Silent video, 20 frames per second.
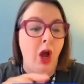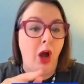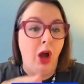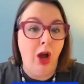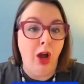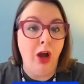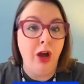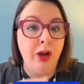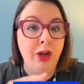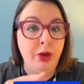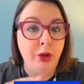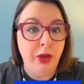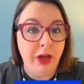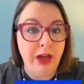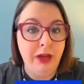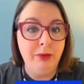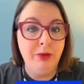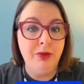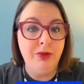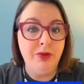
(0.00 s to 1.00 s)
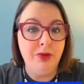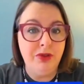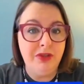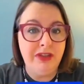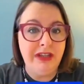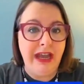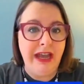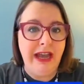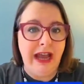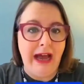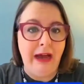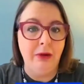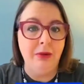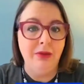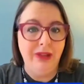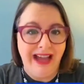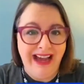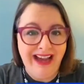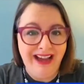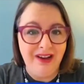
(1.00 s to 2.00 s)
Are you able to say out
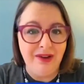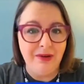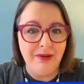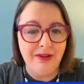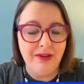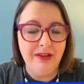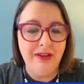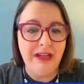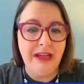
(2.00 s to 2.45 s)
loud